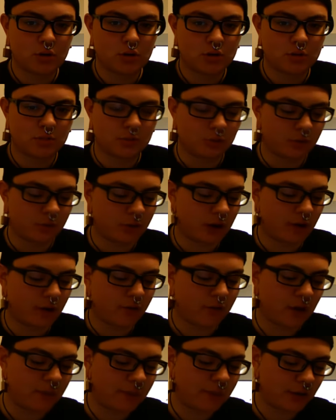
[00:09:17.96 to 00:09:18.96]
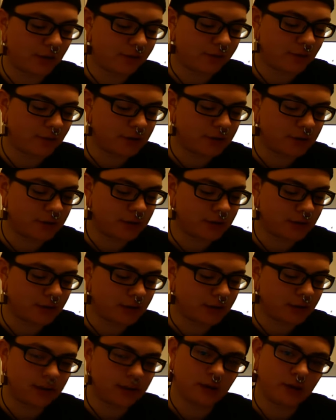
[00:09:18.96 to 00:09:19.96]
but whatever, I make friends easily,
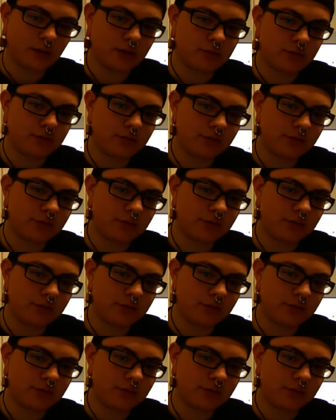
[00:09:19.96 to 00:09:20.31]
so,